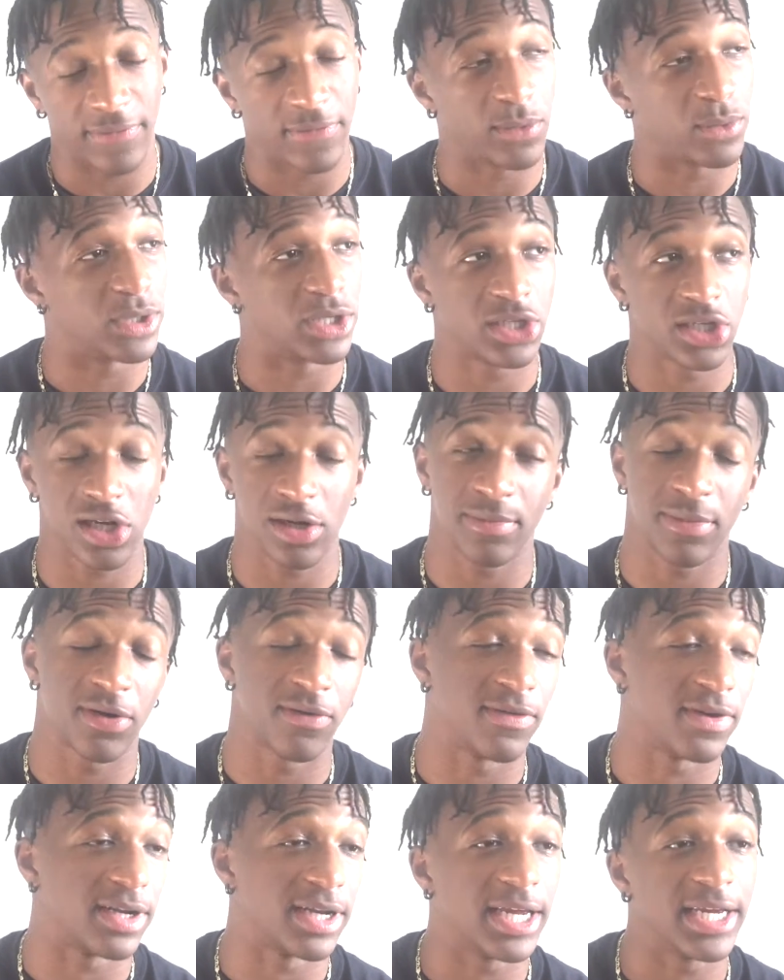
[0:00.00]
If you want to talk
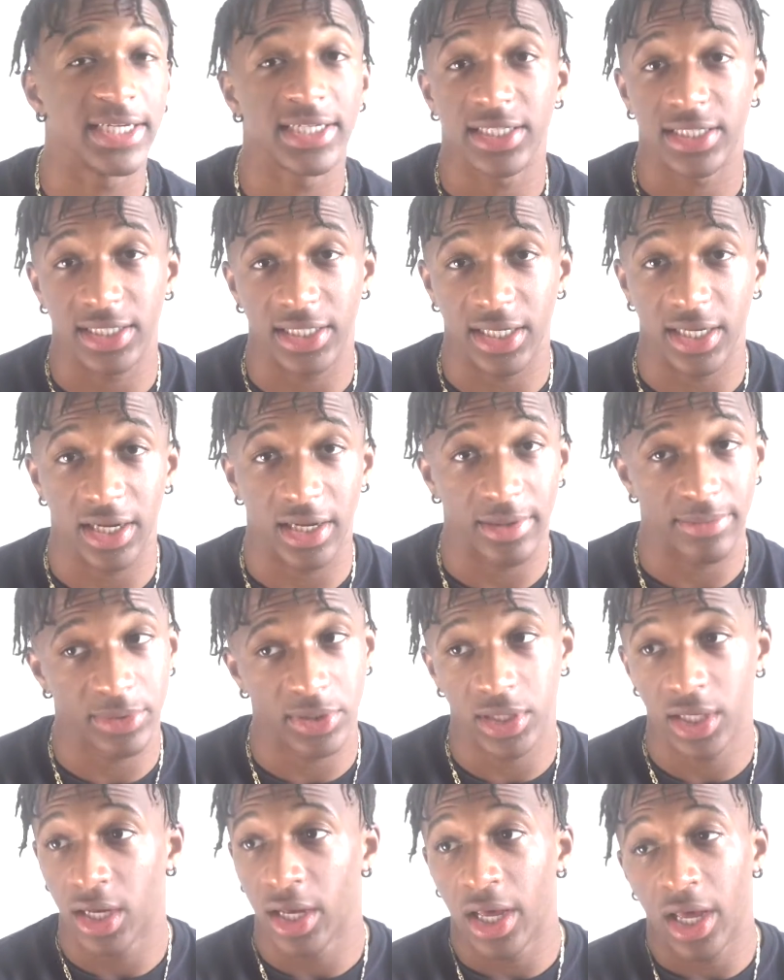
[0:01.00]
about
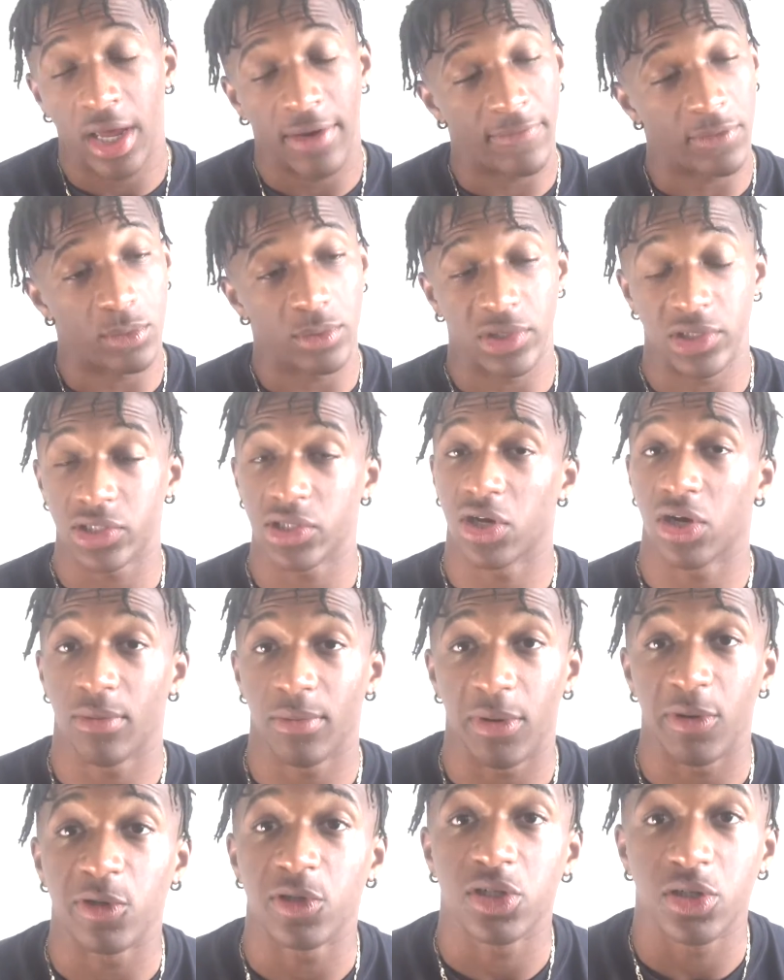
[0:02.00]
relationships, if you want to talk
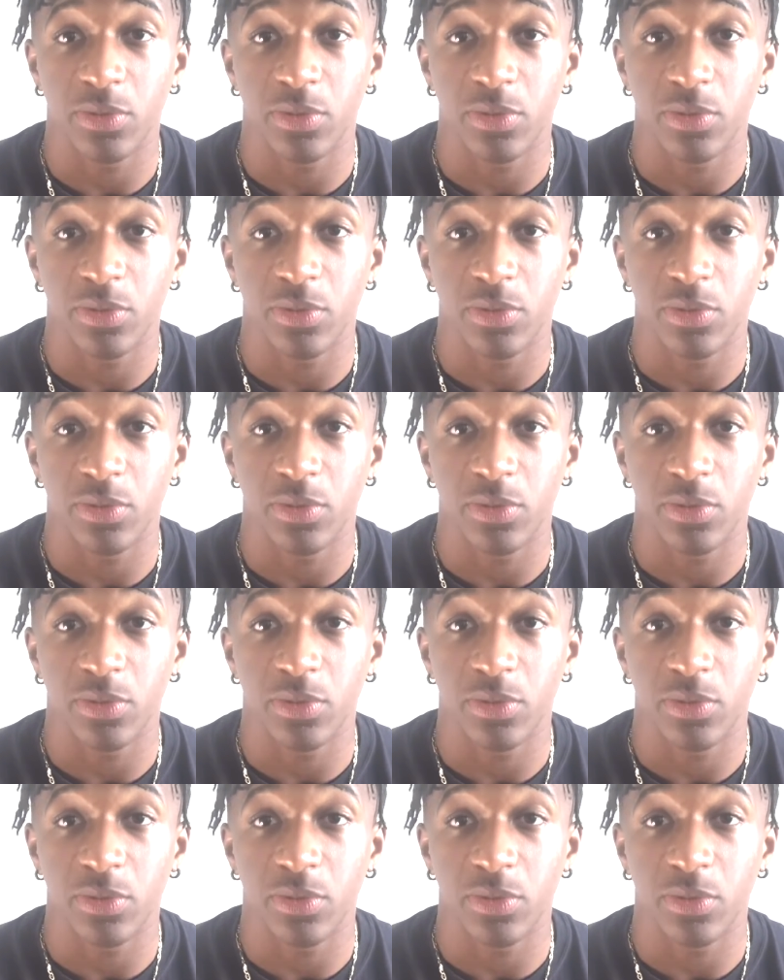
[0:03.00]
about